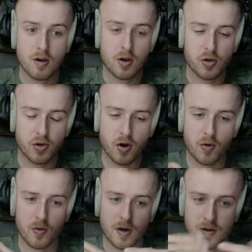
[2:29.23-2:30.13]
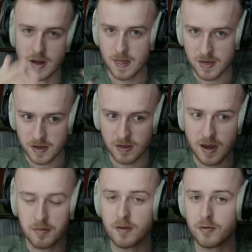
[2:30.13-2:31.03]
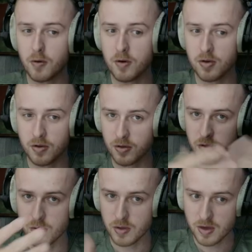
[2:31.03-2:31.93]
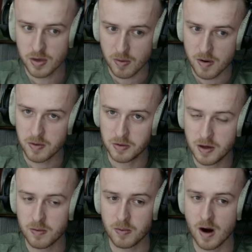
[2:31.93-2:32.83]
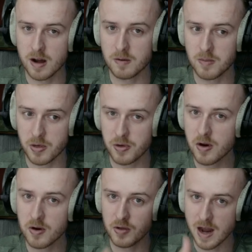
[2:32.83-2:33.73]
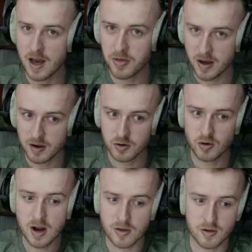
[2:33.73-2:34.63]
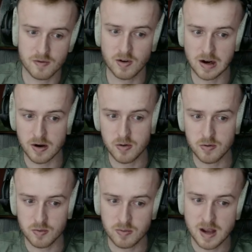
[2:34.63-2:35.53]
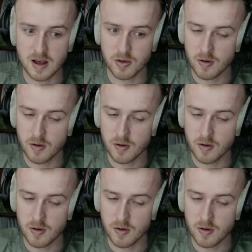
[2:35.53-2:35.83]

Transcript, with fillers: So in this example, of course, this is probably a released product, but still that has a trace to figure out who did it.